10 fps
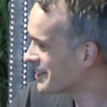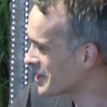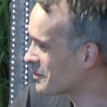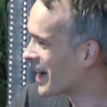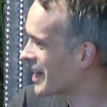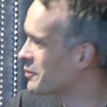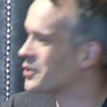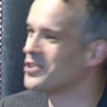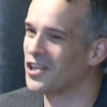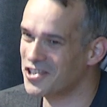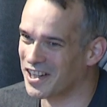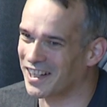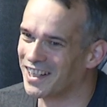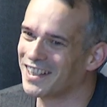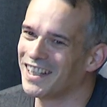The market was not
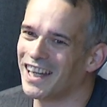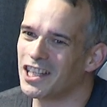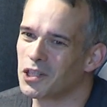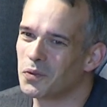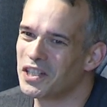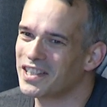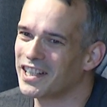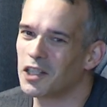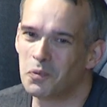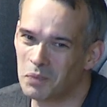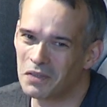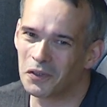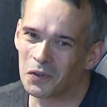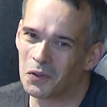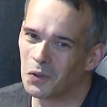there, and so we decided to
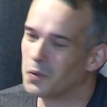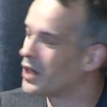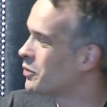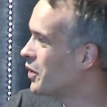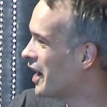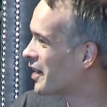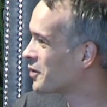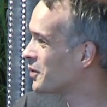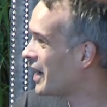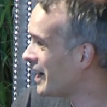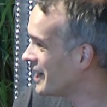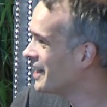pivot to what we are today,